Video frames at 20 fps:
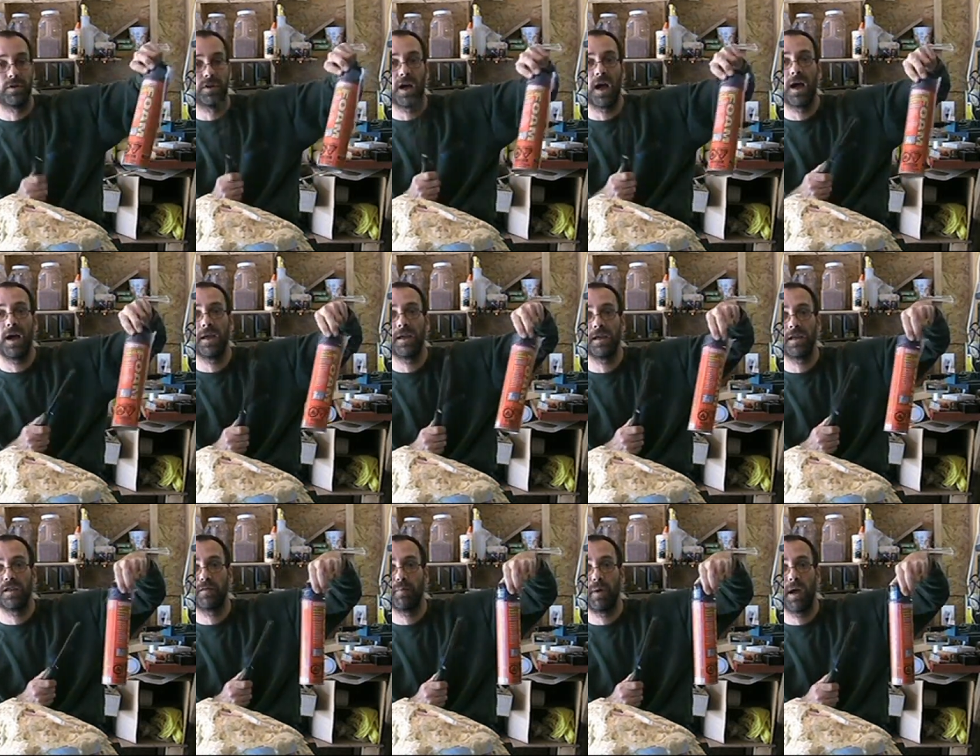There's
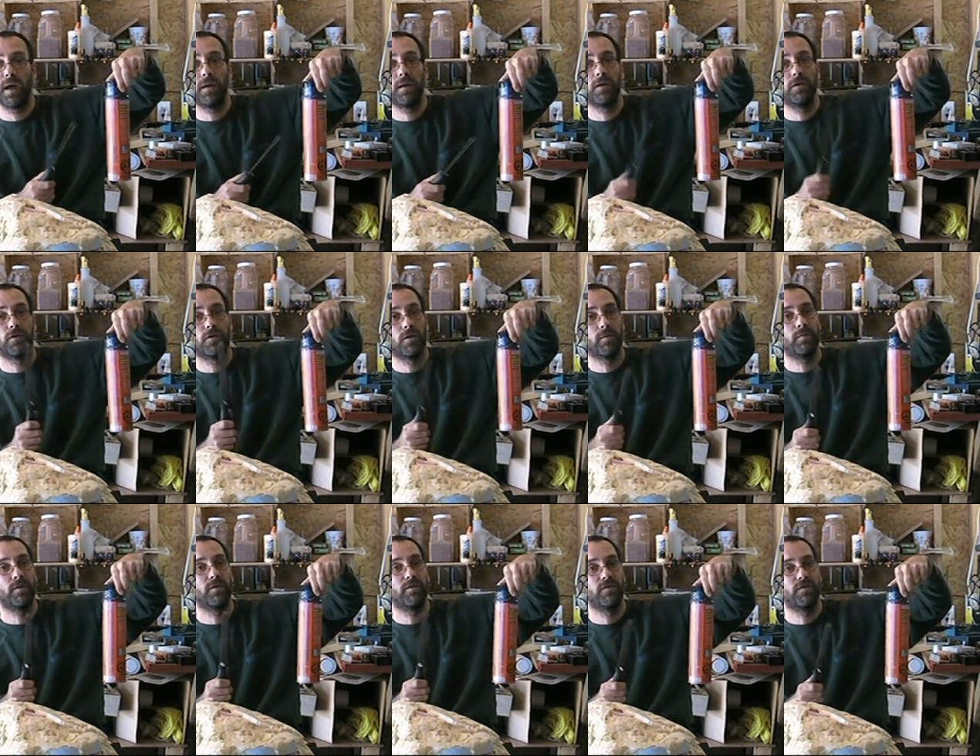high expanding
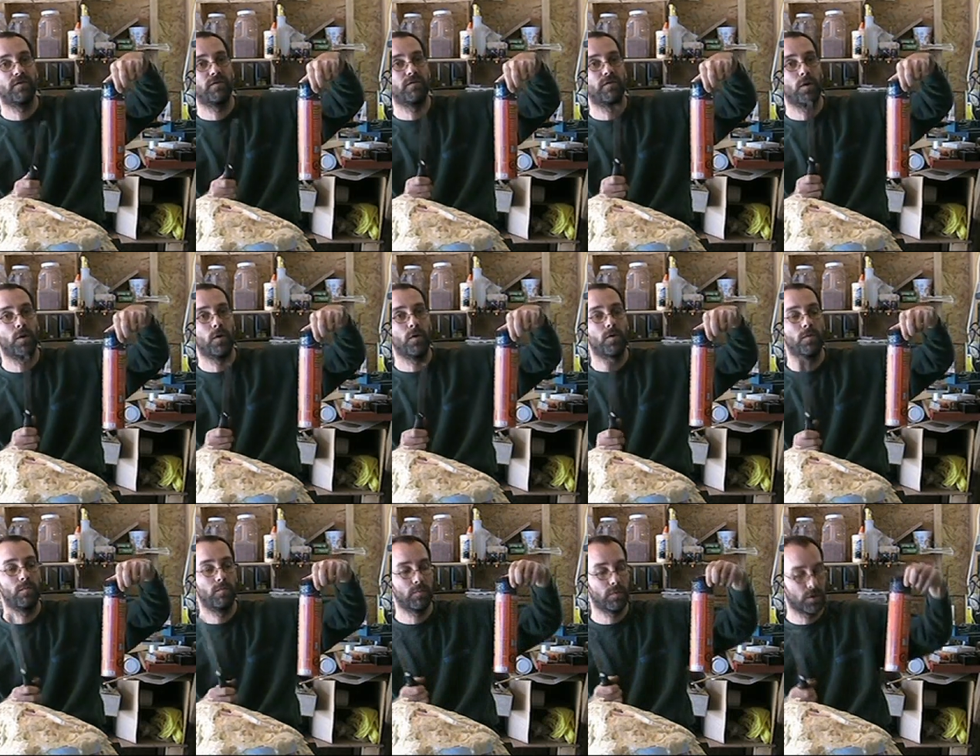triple
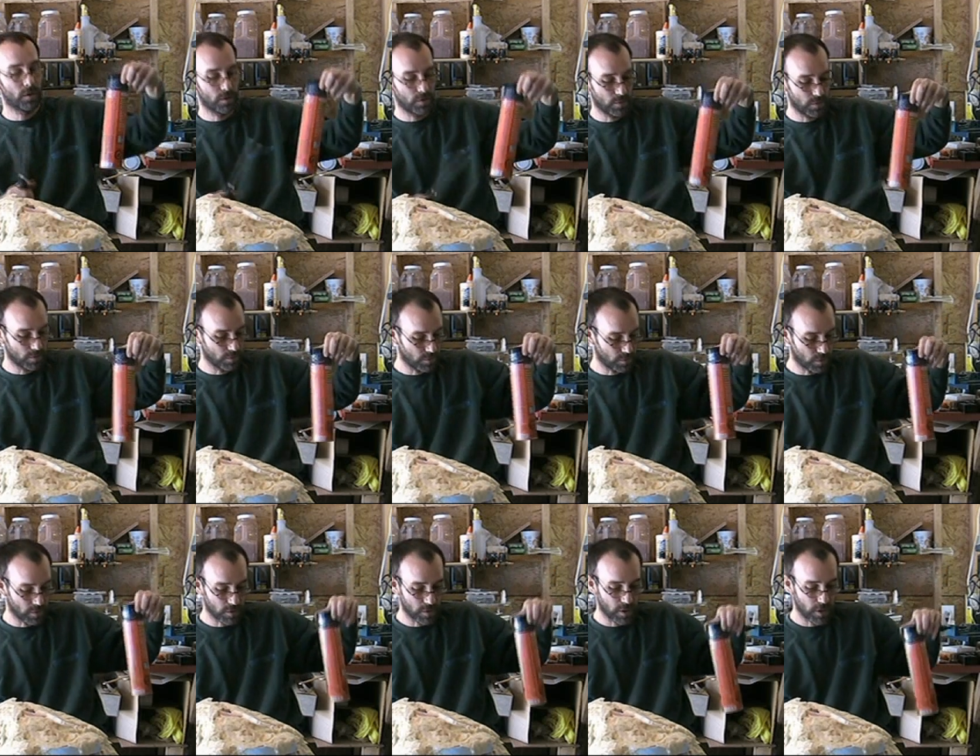foam.
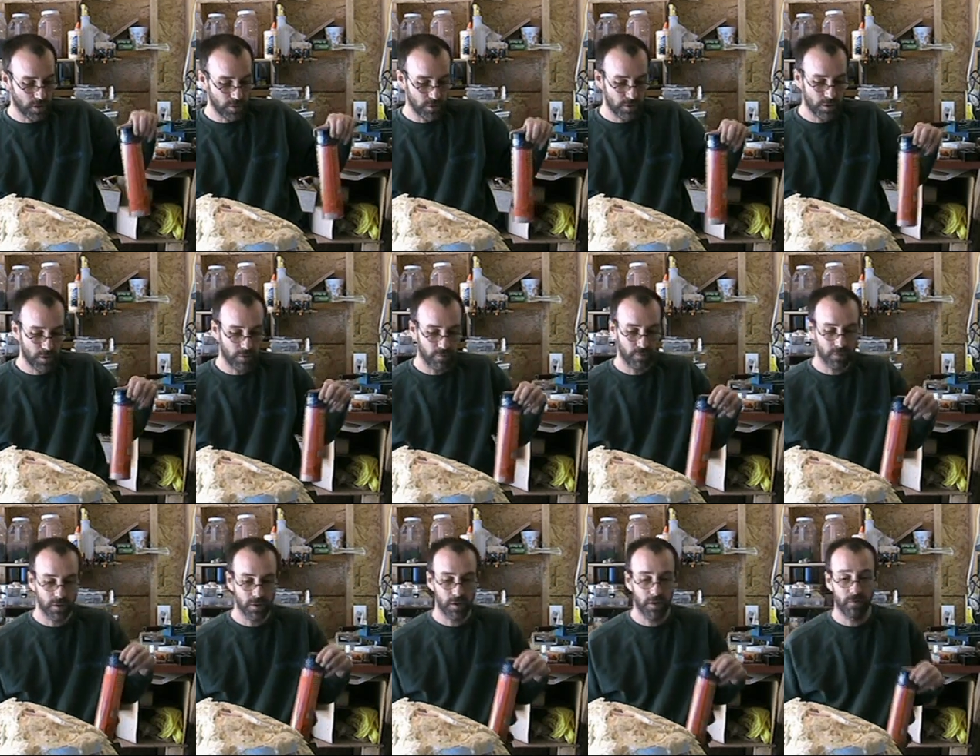There's all kinds of
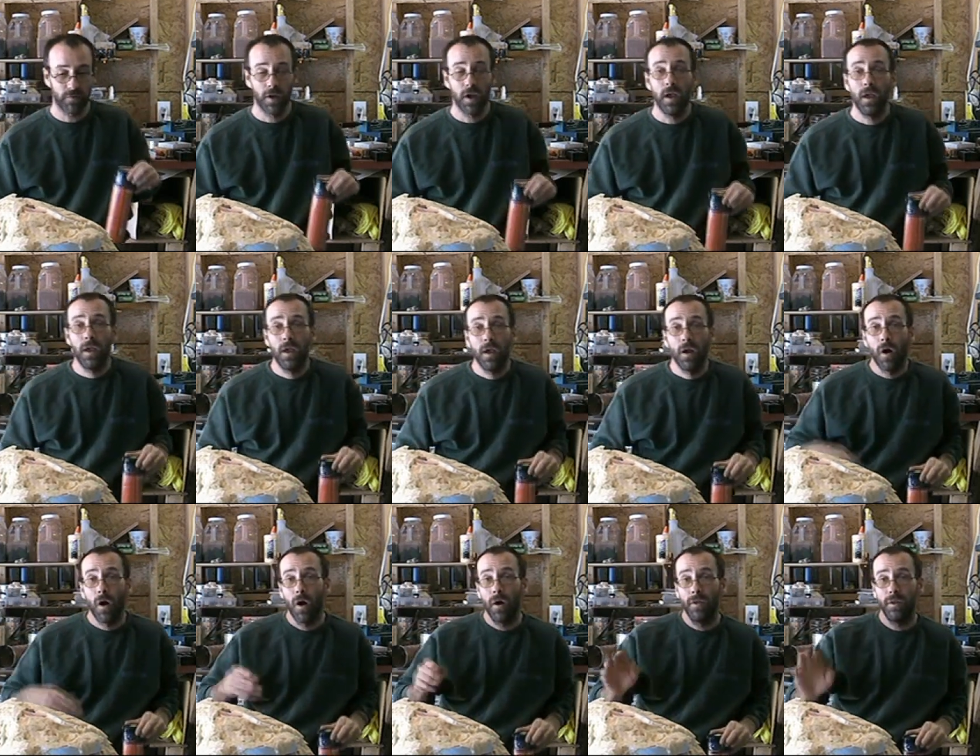different stuff.
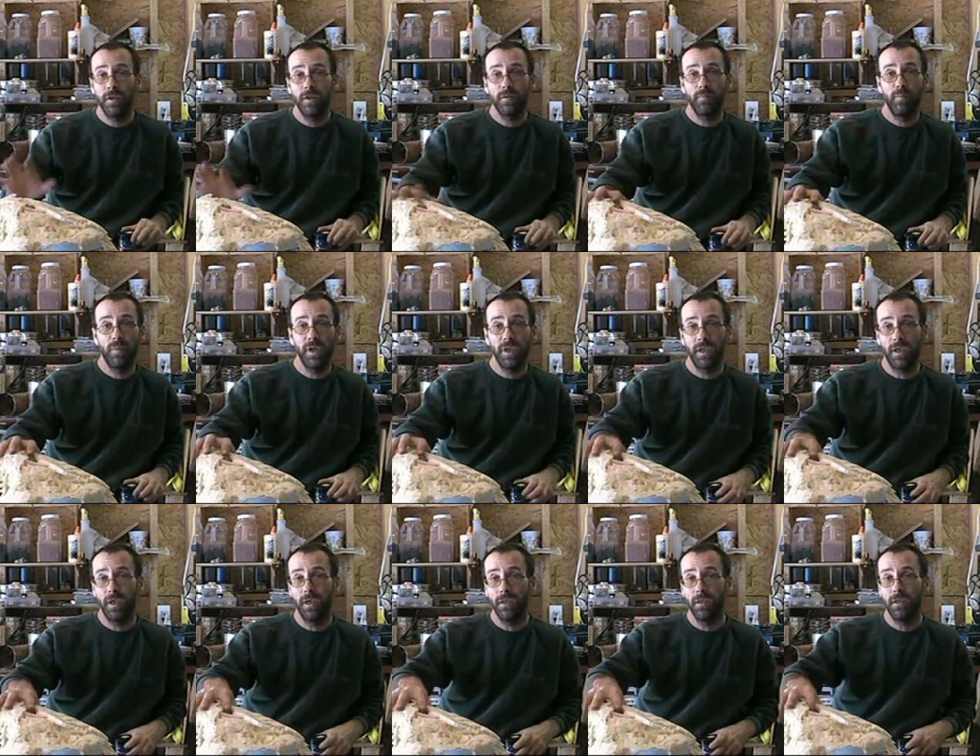On this
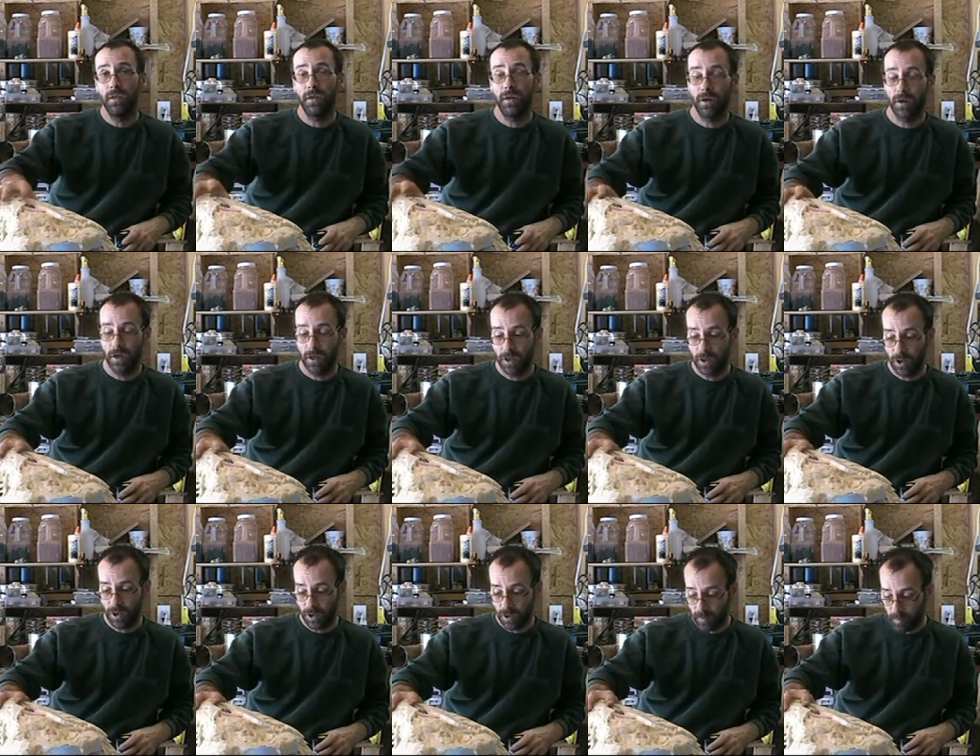big hill here,
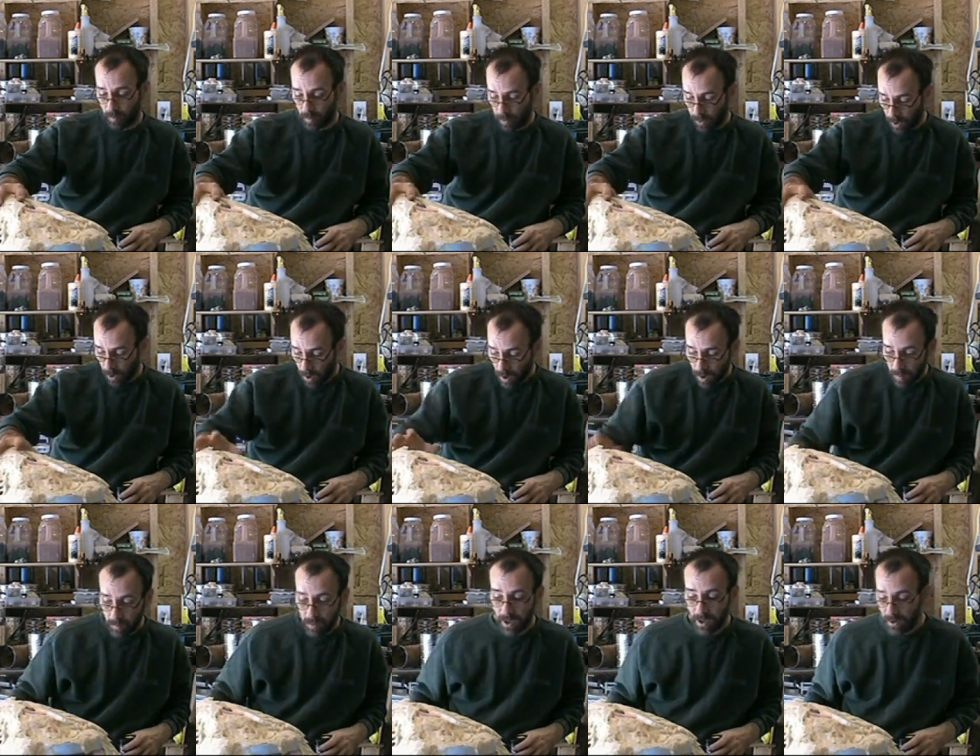I should have
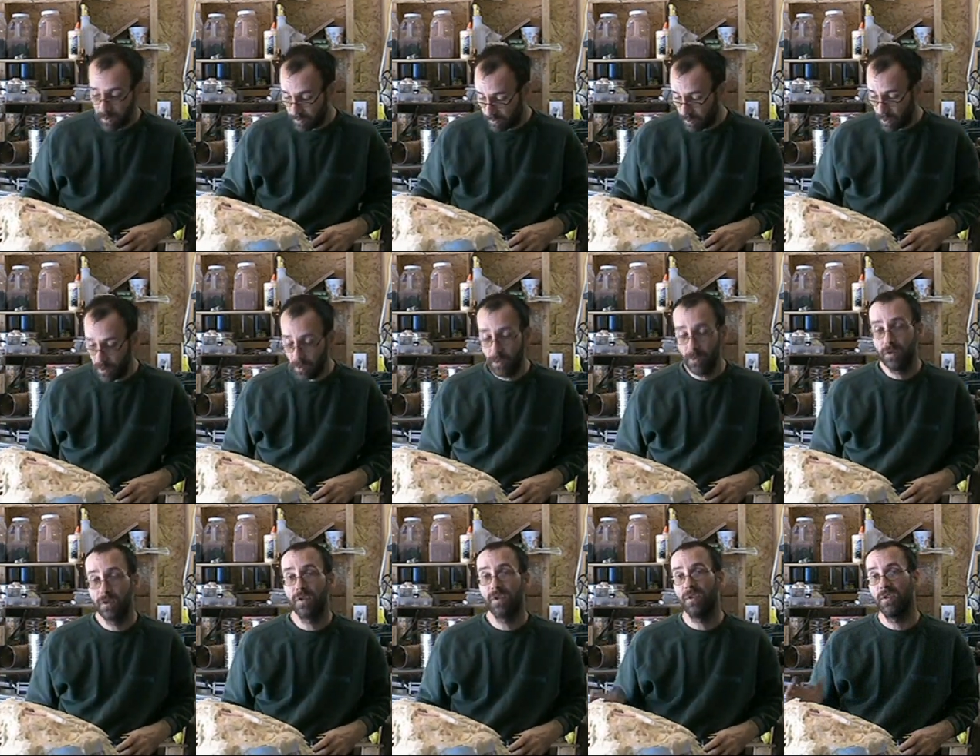probably have
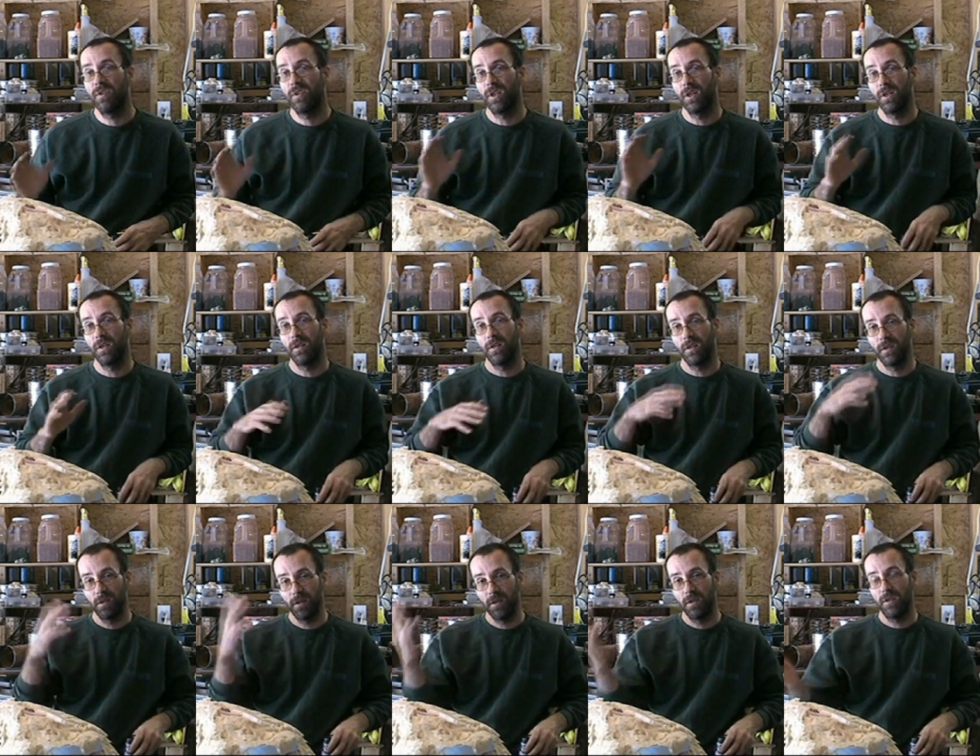used
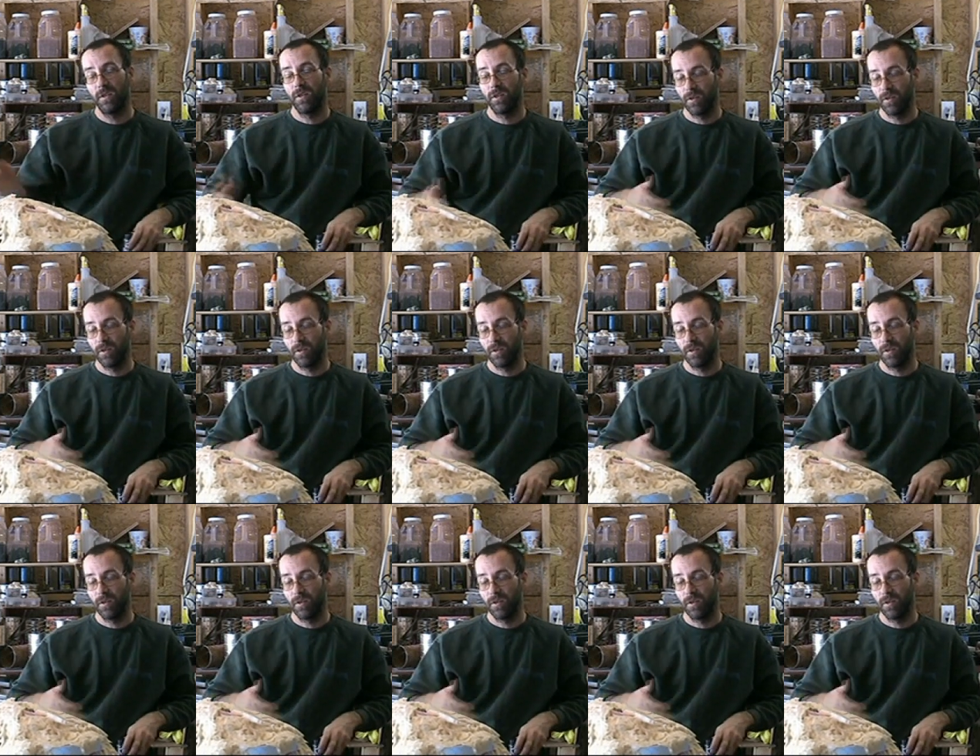the